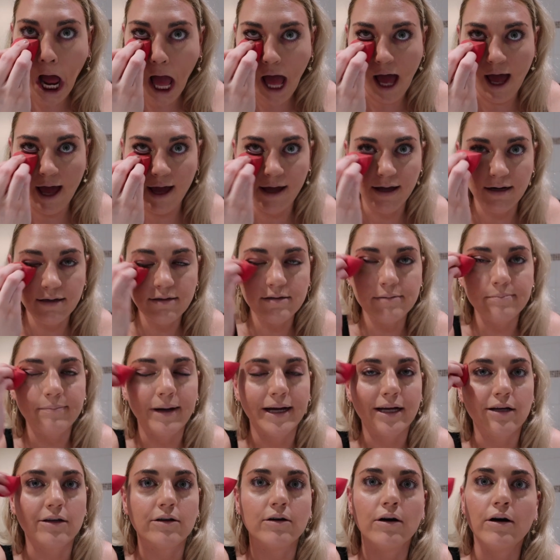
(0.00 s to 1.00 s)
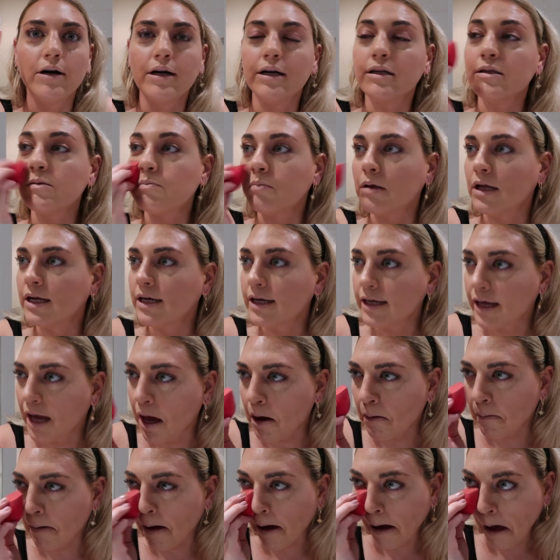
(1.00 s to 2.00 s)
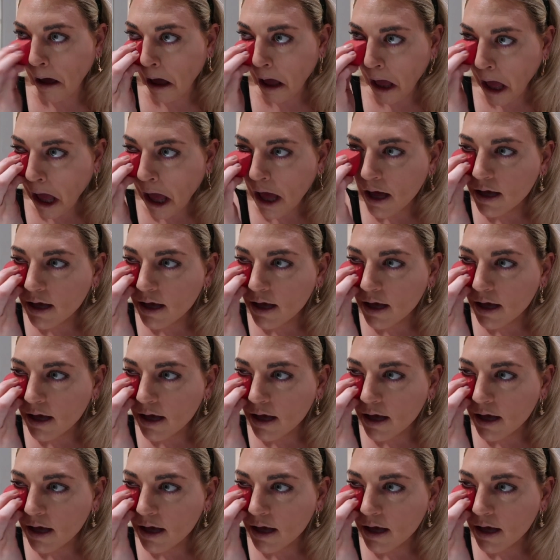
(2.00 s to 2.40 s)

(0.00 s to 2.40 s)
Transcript: And my God, it's blending out well.